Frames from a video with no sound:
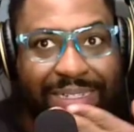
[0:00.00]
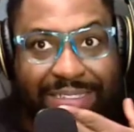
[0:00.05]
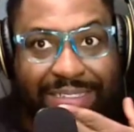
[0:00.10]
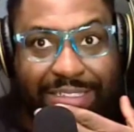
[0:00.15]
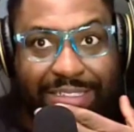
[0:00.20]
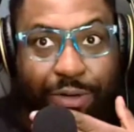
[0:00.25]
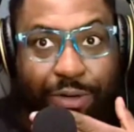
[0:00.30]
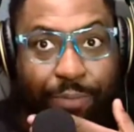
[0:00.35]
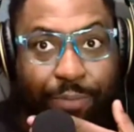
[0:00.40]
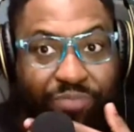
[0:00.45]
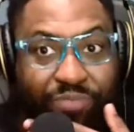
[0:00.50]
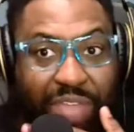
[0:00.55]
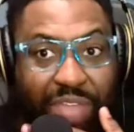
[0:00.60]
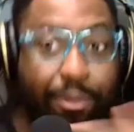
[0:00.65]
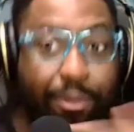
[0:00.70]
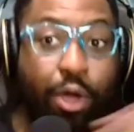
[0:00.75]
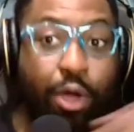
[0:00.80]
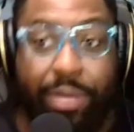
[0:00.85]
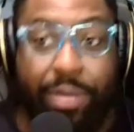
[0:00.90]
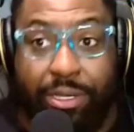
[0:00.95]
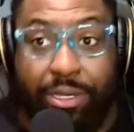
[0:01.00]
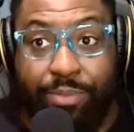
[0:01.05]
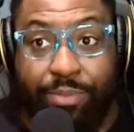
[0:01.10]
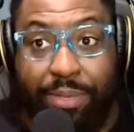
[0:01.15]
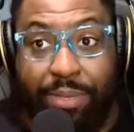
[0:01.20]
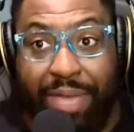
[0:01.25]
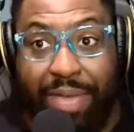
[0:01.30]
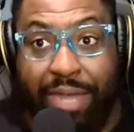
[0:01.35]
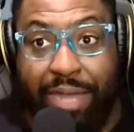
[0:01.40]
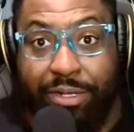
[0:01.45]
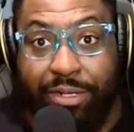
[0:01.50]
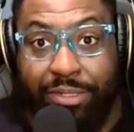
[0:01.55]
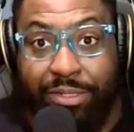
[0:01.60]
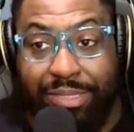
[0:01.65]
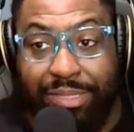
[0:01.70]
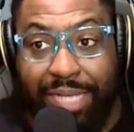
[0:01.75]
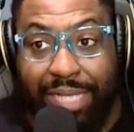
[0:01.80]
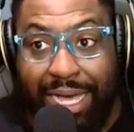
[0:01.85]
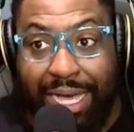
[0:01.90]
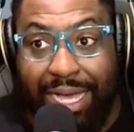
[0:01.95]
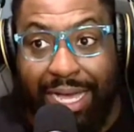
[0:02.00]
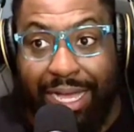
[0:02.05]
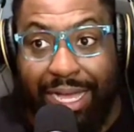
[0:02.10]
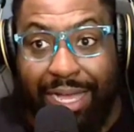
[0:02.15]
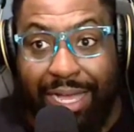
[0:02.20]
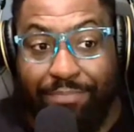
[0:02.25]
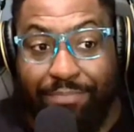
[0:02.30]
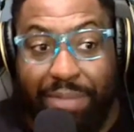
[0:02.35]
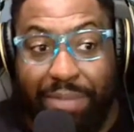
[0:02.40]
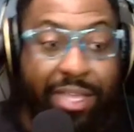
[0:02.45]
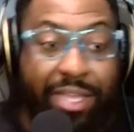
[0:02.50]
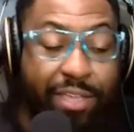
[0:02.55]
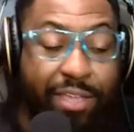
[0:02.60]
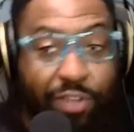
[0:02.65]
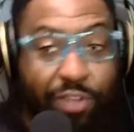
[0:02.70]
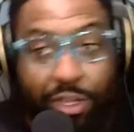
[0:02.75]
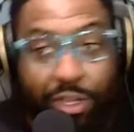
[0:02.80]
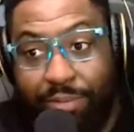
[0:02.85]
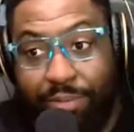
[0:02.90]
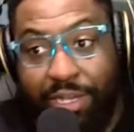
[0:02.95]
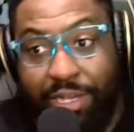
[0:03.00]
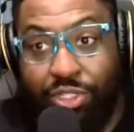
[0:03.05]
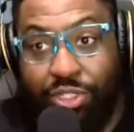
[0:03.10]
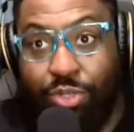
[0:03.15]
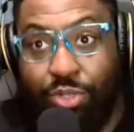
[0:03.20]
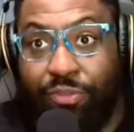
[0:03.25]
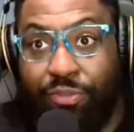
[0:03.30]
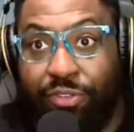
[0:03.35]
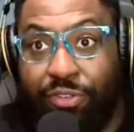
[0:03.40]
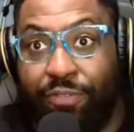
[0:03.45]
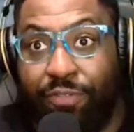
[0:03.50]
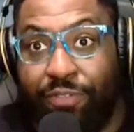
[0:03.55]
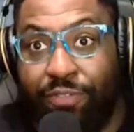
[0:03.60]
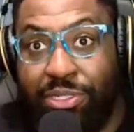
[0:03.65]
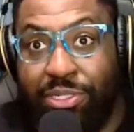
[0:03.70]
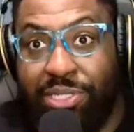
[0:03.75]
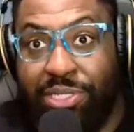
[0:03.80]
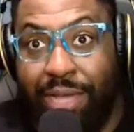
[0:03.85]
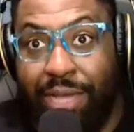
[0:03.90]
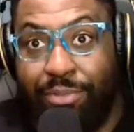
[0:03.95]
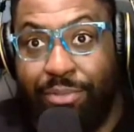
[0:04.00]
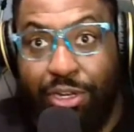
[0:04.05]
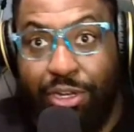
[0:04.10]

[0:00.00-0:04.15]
So I'm hoping it'll be better. But if you're going to be on Tubi for the first time,